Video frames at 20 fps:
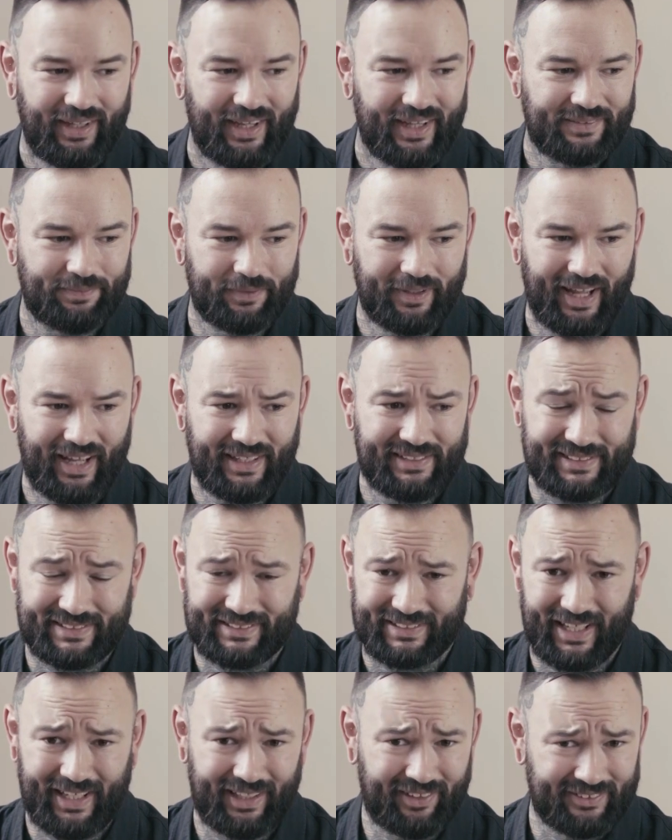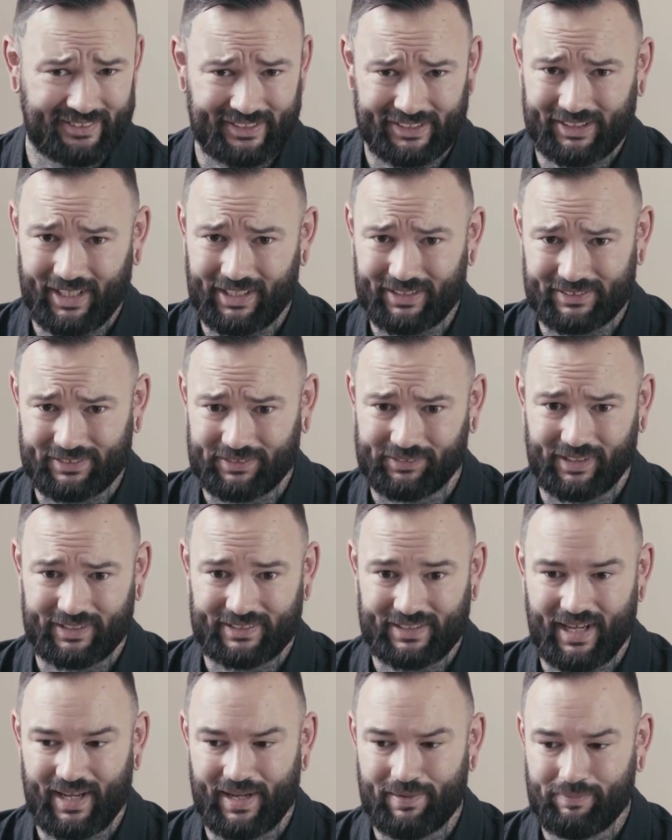it's pretty hard to say because it changes all the
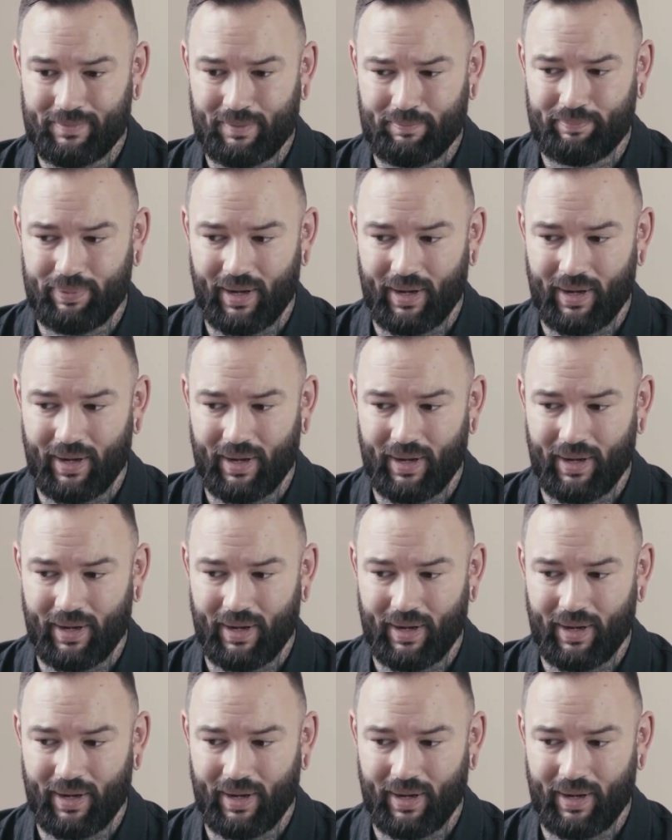time,